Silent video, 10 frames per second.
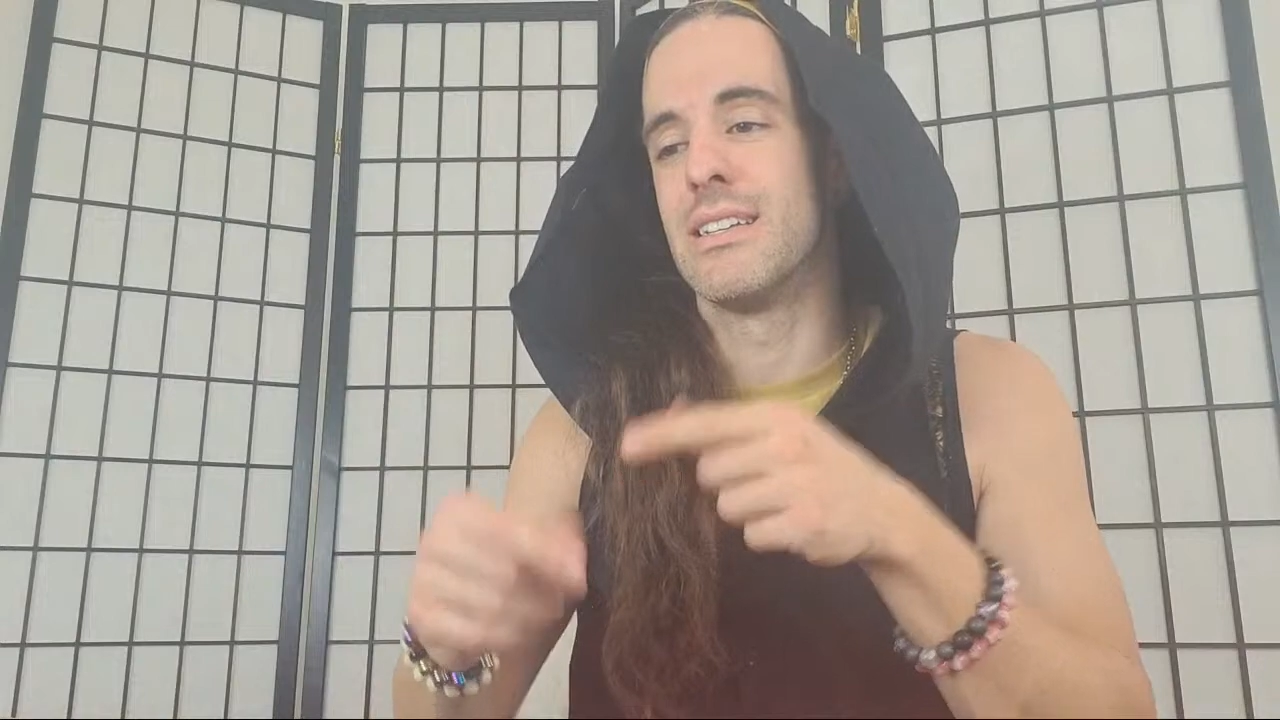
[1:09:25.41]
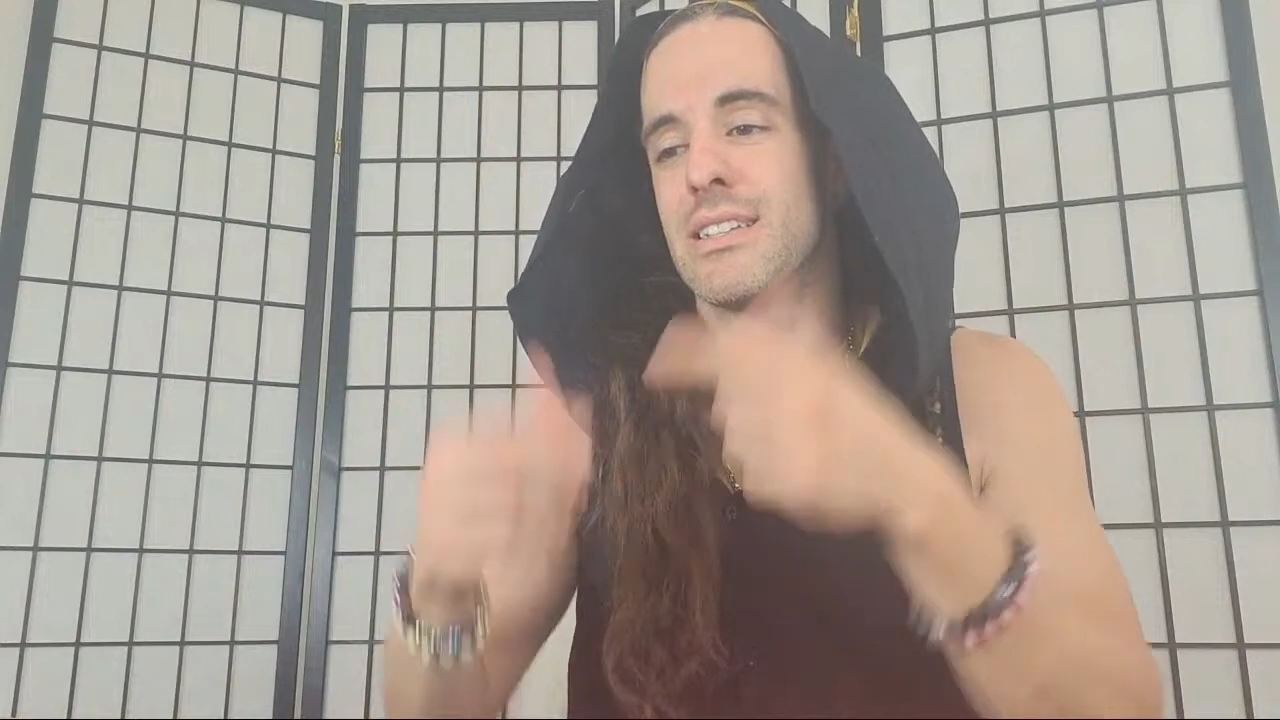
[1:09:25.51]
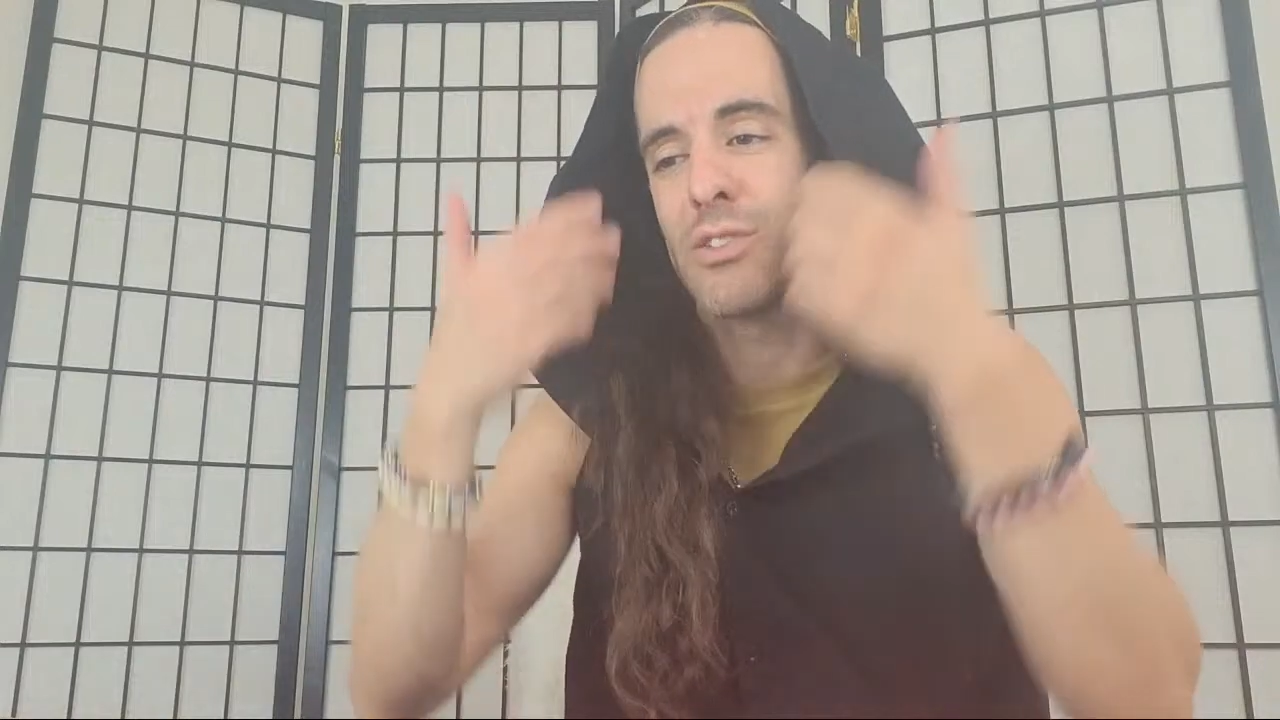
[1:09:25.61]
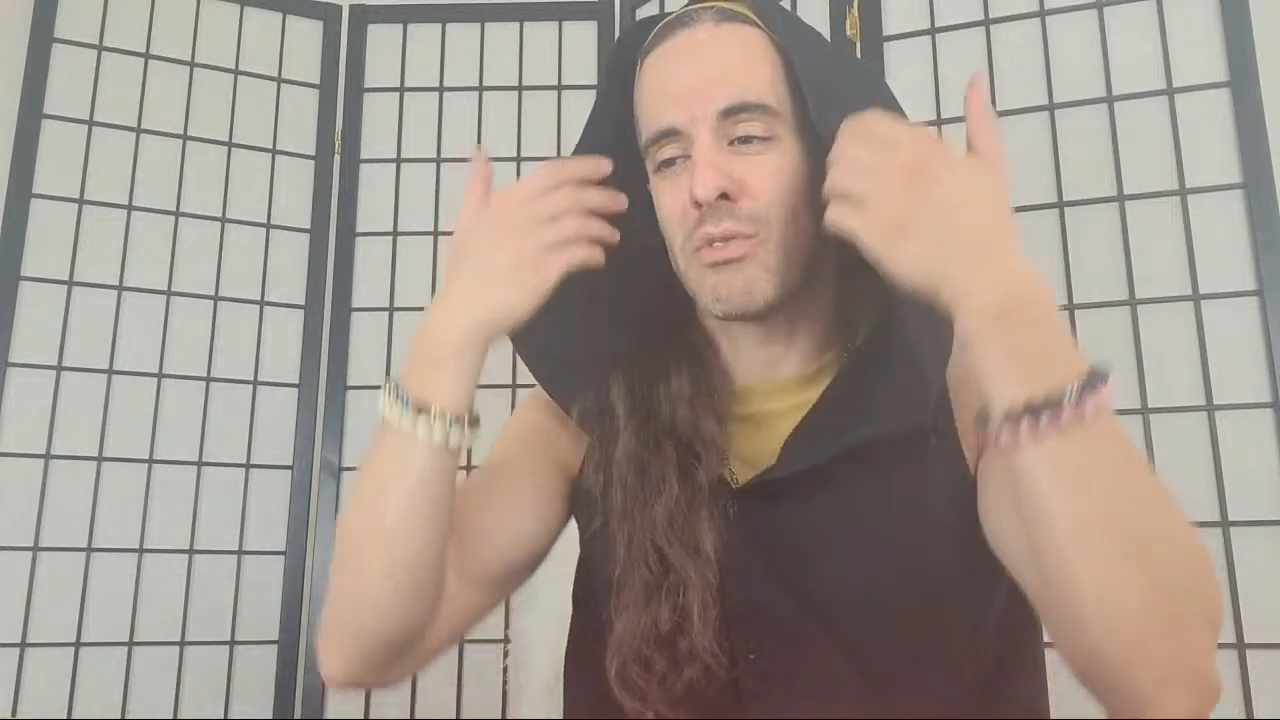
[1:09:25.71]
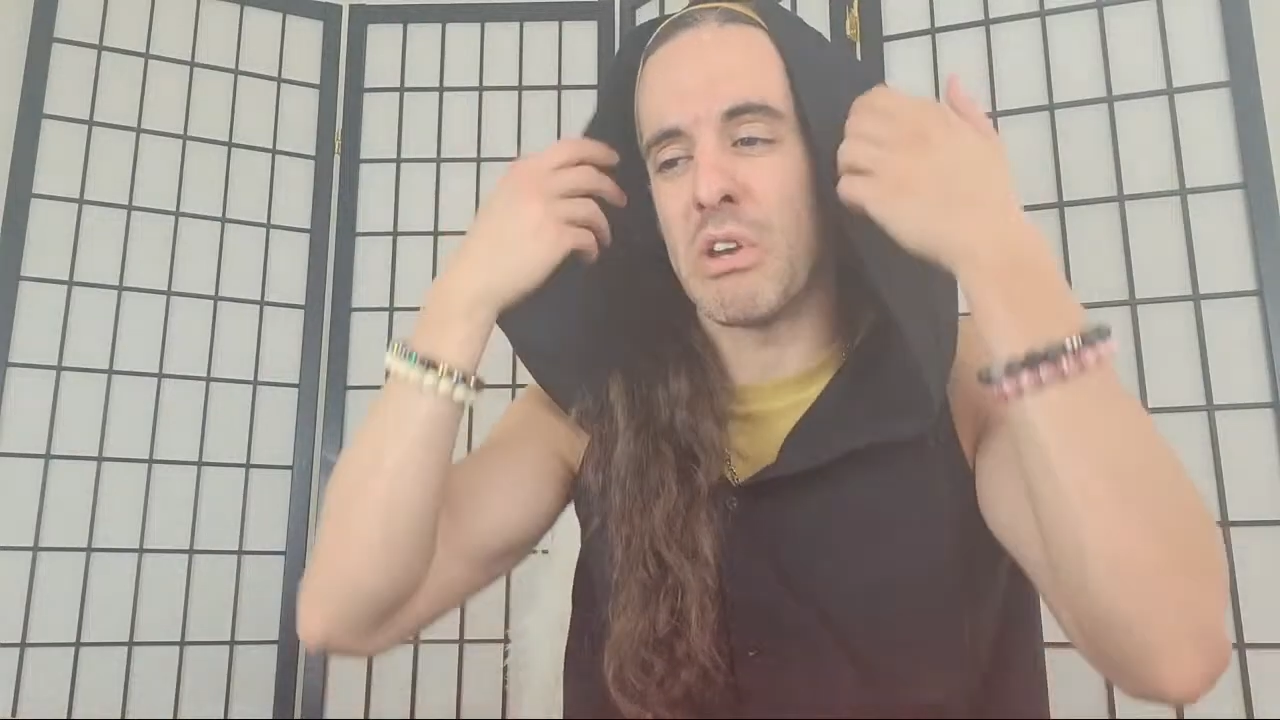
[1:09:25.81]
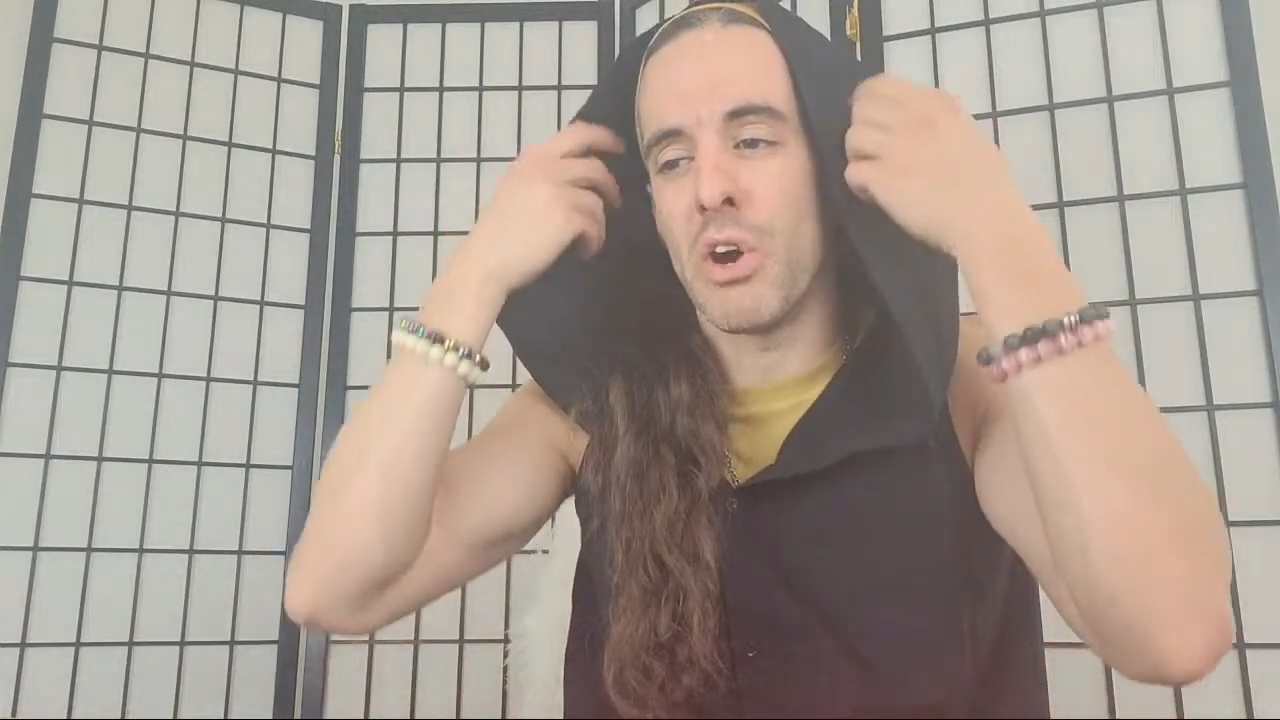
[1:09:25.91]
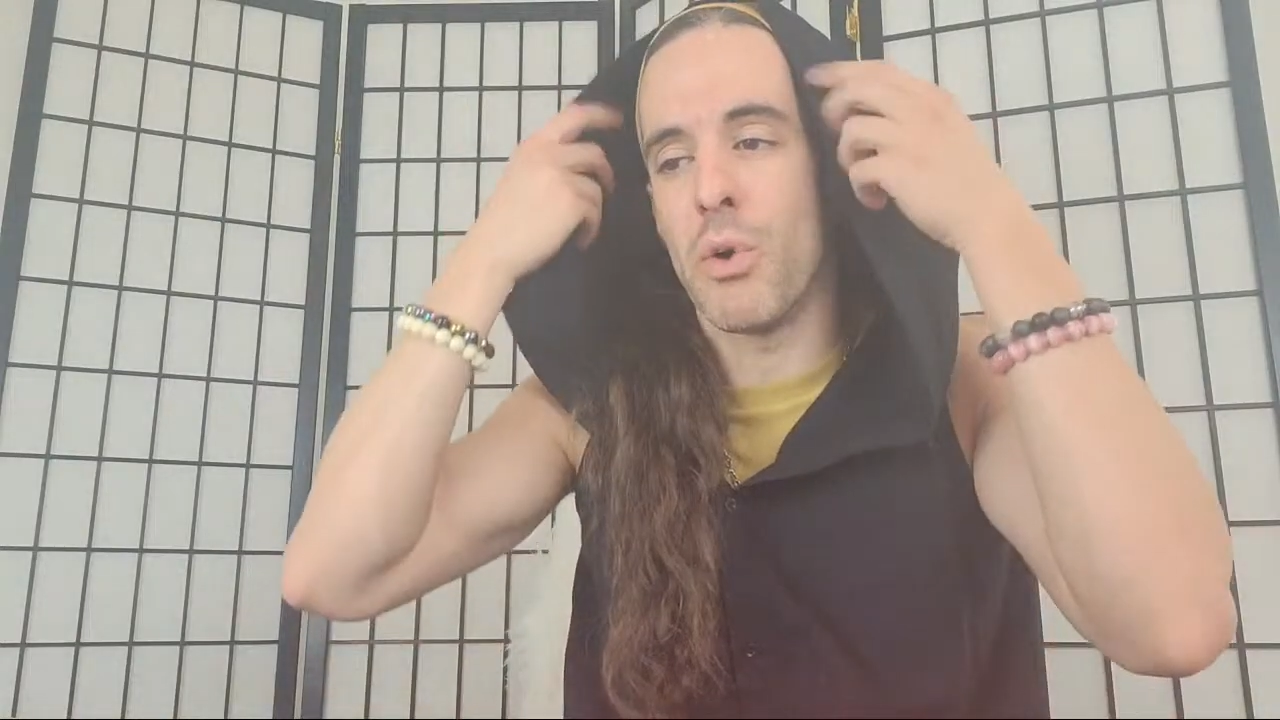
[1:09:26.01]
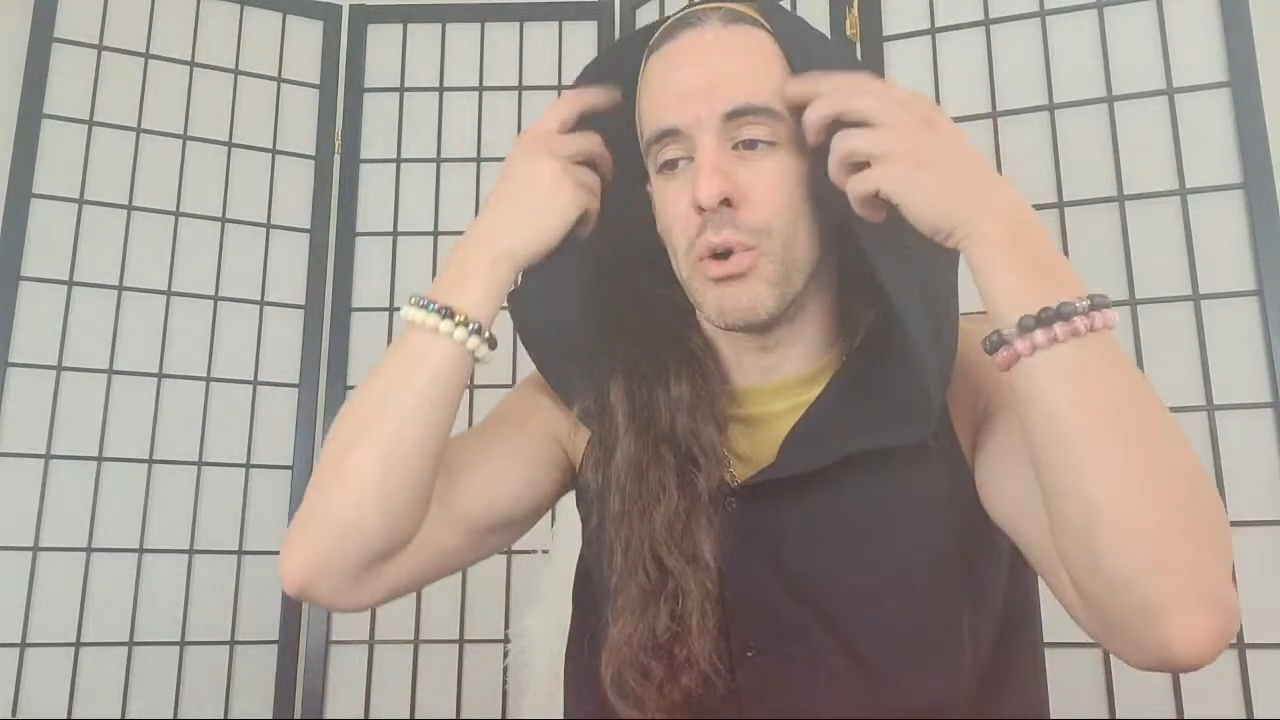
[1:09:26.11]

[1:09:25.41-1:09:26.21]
So no